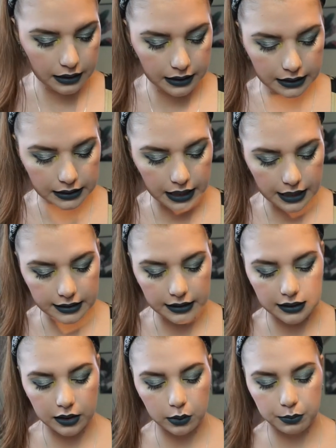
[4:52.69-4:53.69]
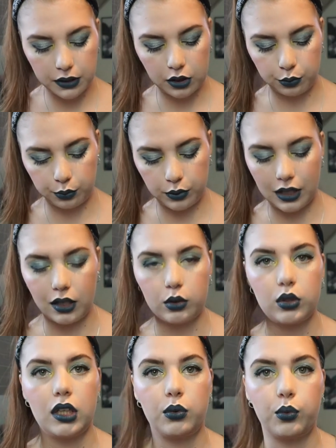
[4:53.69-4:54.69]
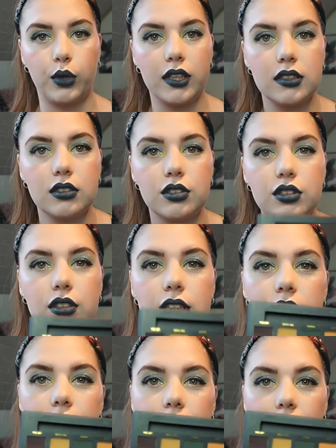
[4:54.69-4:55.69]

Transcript: It has a little bit of brown and red to it.